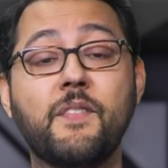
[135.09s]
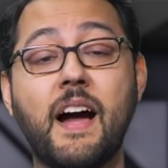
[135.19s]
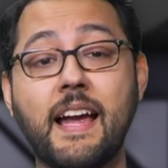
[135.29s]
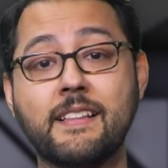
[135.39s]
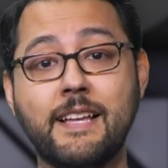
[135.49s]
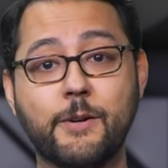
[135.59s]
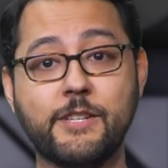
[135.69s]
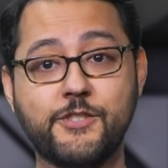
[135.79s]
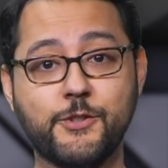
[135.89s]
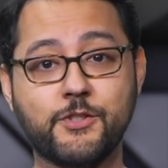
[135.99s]
of iCloud
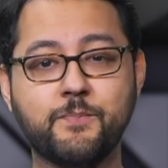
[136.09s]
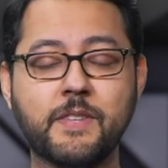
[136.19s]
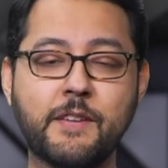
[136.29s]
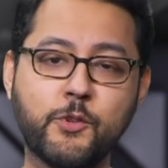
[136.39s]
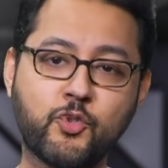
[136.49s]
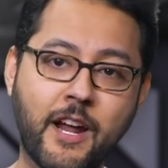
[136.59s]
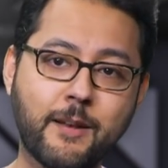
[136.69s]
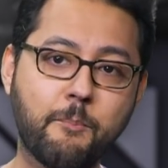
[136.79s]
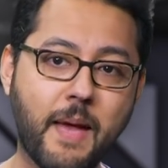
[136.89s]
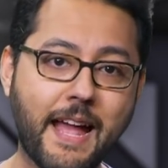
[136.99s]
issues. If you try
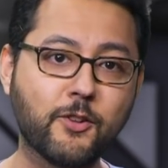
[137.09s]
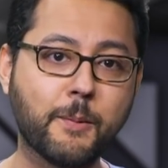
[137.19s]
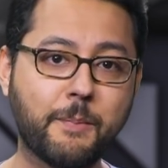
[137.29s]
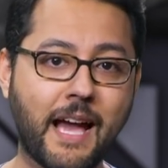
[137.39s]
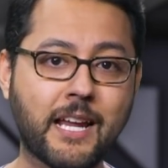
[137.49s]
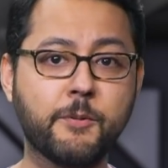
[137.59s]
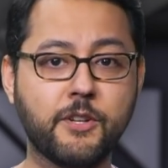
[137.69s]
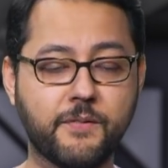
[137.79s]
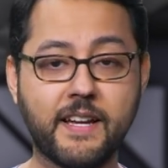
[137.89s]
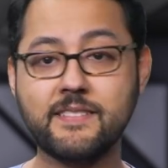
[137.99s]
to manually back up
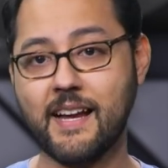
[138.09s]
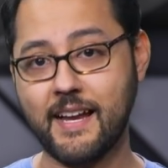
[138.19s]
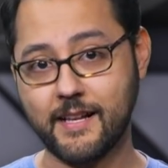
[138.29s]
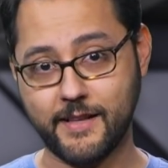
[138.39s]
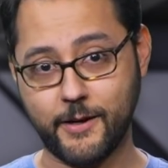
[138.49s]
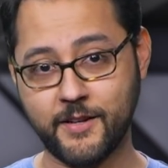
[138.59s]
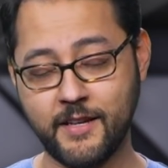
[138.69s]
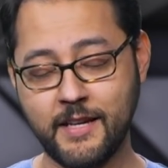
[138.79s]
your device to iCloud,